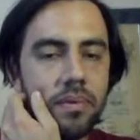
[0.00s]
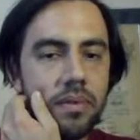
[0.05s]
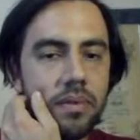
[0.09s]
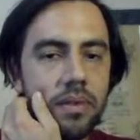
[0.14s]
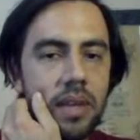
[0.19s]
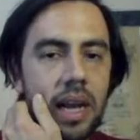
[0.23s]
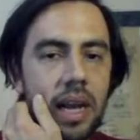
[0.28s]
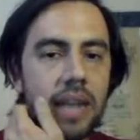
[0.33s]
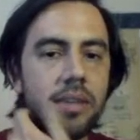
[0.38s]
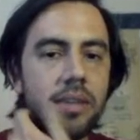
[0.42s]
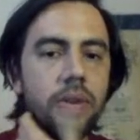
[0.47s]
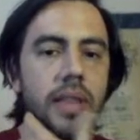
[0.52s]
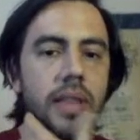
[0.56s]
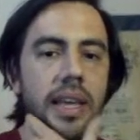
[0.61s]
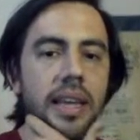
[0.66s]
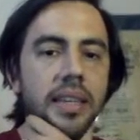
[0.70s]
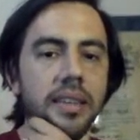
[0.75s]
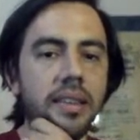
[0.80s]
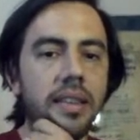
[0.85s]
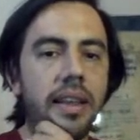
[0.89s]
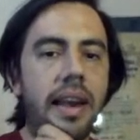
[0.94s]
Also, the engine
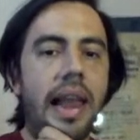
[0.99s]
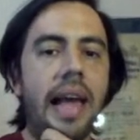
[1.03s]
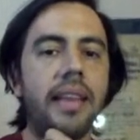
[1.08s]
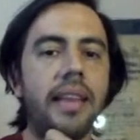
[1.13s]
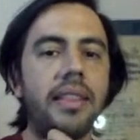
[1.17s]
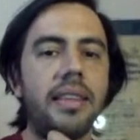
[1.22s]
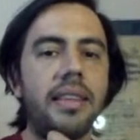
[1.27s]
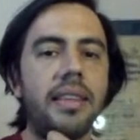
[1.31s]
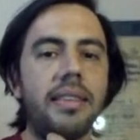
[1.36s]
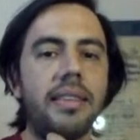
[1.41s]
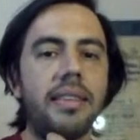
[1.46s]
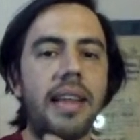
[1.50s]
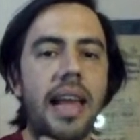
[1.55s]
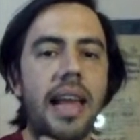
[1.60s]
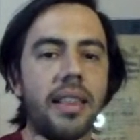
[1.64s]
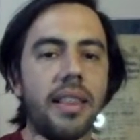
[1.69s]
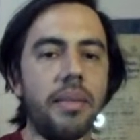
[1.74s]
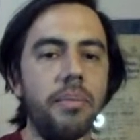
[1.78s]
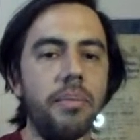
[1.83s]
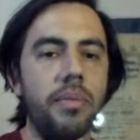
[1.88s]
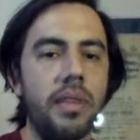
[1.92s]
disliked
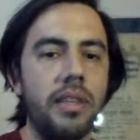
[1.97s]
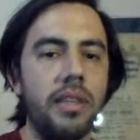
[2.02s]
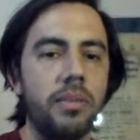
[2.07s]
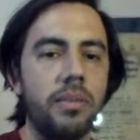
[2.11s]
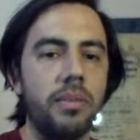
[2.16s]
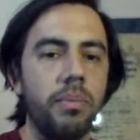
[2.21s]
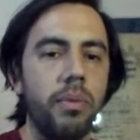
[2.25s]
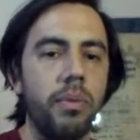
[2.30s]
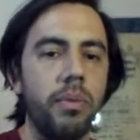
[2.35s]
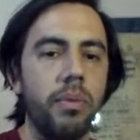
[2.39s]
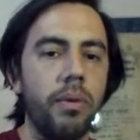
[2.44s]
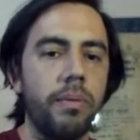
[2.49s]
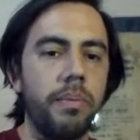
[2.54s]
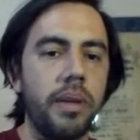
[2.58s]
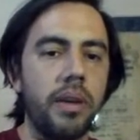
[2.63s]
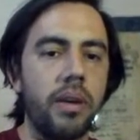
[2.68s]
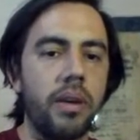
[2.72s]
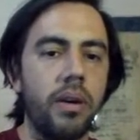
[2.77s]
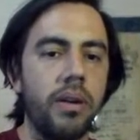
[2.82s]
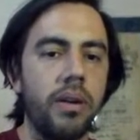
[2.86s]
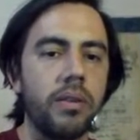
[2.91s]
this move
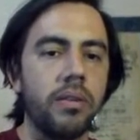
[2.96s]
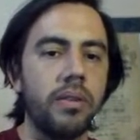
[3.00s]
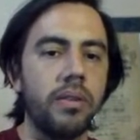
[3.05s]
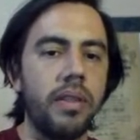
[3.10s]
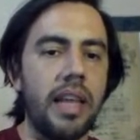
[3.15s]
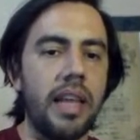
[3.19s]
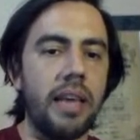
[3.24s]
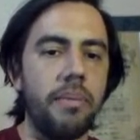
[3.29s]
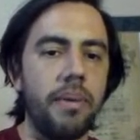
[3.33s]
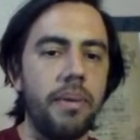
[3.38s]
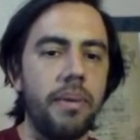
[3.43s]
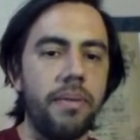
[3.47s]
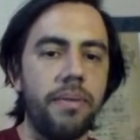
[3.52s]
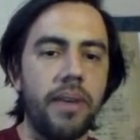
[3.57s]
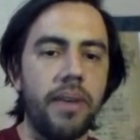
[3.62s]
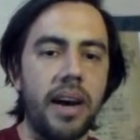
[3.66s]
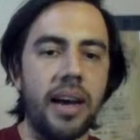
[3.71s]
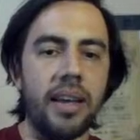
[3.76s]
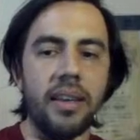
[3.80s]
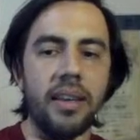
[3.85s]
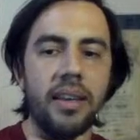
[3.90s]
because knight
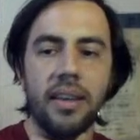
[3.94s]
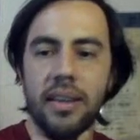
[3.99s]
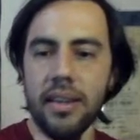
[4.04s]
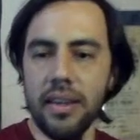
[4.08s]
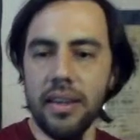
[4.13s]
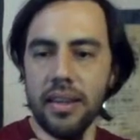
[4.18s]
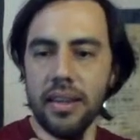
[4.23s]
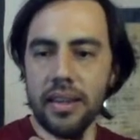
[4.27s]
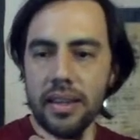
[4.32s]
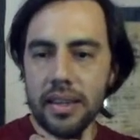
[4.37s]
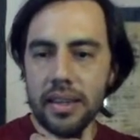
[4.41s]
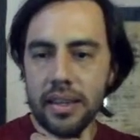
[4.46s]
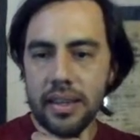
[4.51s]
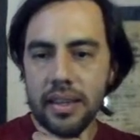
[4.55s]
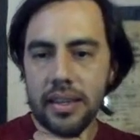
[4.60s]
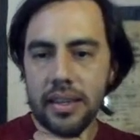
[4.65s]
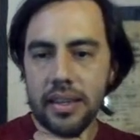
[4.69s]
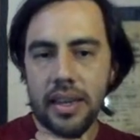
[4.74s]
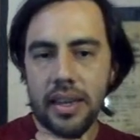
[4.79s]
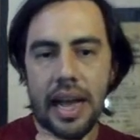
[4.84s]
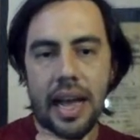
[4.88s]
b5.
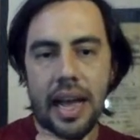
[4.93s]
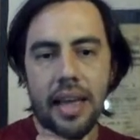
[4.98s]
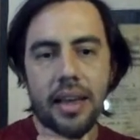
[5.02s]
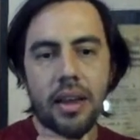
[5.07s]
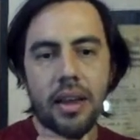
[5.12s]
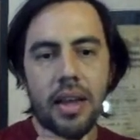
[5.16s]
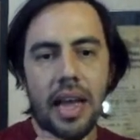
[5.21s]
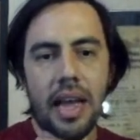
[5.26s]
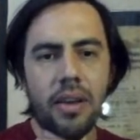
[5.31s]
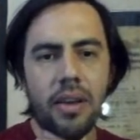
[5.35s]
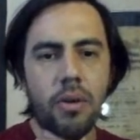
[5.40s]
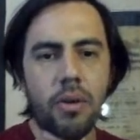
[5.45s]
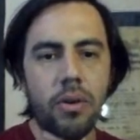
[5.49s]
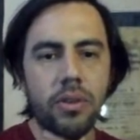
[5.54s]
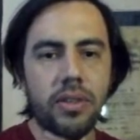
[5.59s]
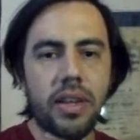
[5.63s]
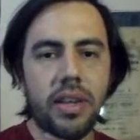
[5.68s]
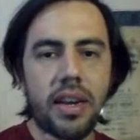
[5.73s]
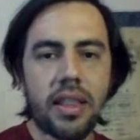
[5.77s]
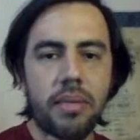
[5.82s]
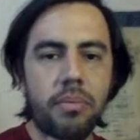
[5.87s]
I consider
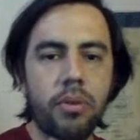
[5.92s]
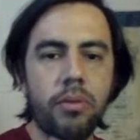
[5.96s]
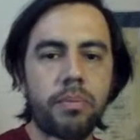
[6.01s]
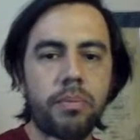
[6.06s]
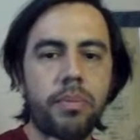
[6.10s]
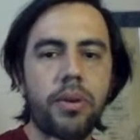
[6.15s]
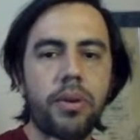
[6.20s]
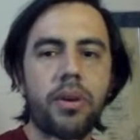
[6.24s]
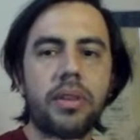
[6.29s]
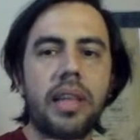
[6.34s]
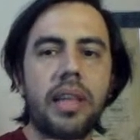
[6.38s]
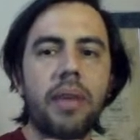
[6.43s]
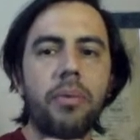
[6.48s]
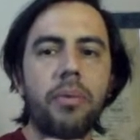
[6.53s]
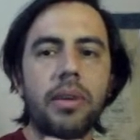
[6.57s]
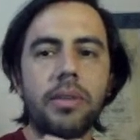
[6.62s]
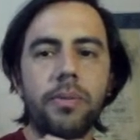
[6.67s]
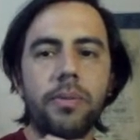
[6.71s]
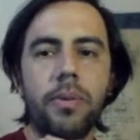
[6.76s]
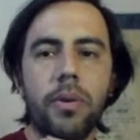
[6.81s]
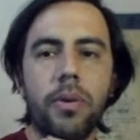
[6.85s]
the move, but I was
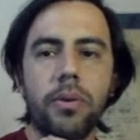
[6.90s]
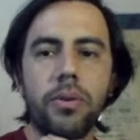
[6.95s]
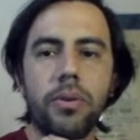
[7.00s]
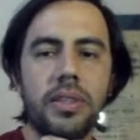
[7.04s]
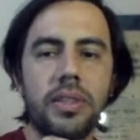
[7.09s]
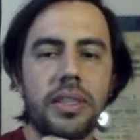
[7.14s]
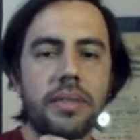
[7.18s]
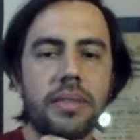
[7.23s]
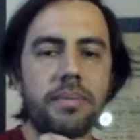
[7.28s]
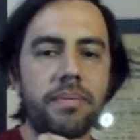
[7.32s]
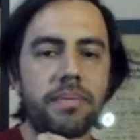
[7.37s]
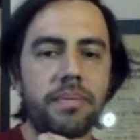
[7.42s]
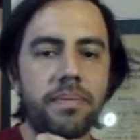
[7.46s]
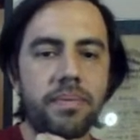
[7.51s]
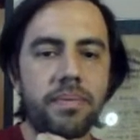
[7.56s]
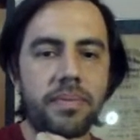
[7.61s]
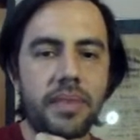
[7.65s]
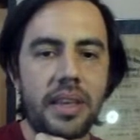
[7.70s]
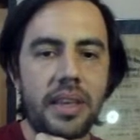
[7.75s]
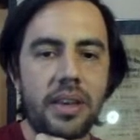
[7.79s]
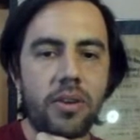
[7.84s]
focusing
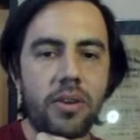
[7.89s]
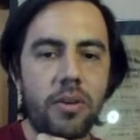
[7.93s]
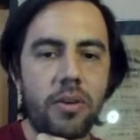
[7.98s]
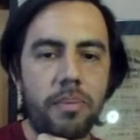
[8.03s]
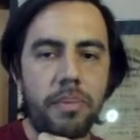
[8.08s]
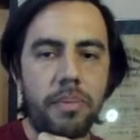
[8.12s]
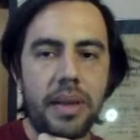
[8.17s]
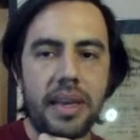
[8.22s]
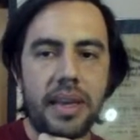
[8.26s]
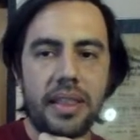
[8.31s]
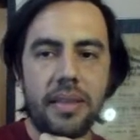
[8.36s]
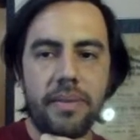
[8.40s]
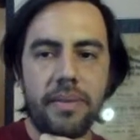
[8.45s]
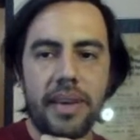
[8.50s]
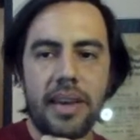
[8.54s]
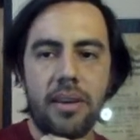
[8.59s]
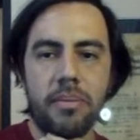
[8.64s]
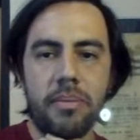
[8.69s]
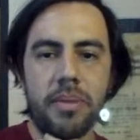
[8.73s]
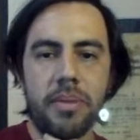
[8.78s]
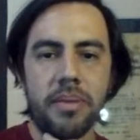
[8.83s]
in complete
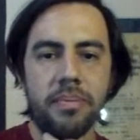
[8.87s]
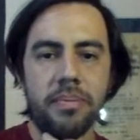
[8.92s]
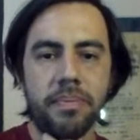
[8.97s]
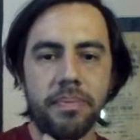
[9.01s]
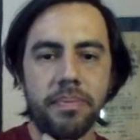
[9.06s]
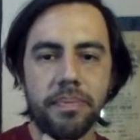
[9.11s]
development.